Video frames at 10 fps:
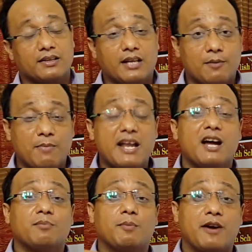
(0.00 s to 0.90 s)
there may
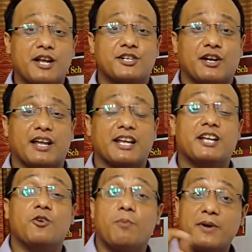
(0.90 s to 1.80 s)
have the variation
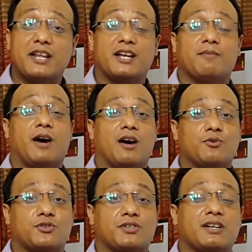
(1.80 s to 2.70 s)
in opinion
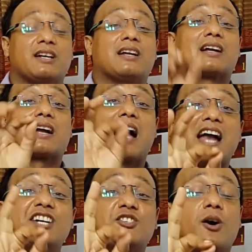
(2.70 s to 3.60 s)
about
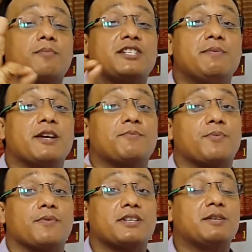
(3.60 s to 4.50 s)
kinds of
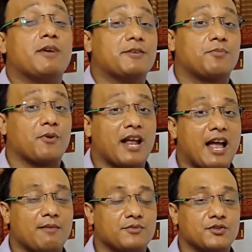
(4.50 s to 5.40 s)
debate
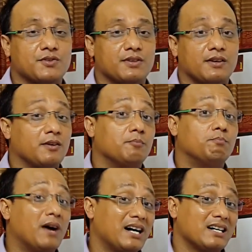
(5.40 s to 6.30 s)
programs,
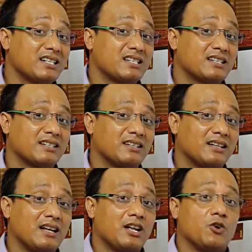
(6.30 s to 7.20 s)
but
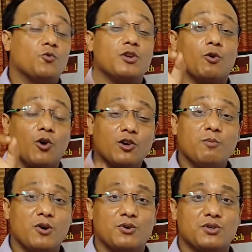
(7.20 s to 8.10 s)
we
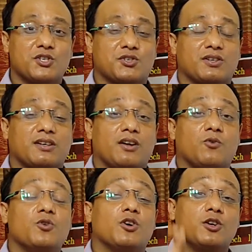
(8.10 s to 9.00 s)
almost
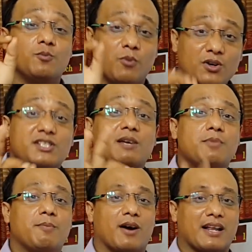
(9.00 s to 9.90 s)

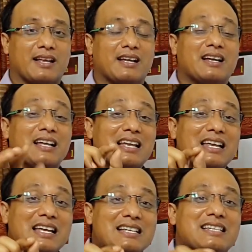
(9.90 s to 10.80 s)
everybody
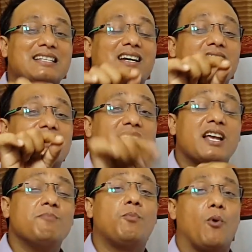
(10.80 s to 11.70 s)
is in the
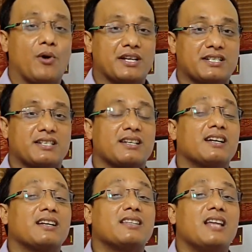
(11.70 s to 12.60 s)
same point,
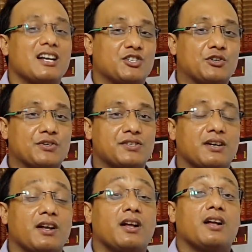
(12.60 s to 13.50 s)
that is,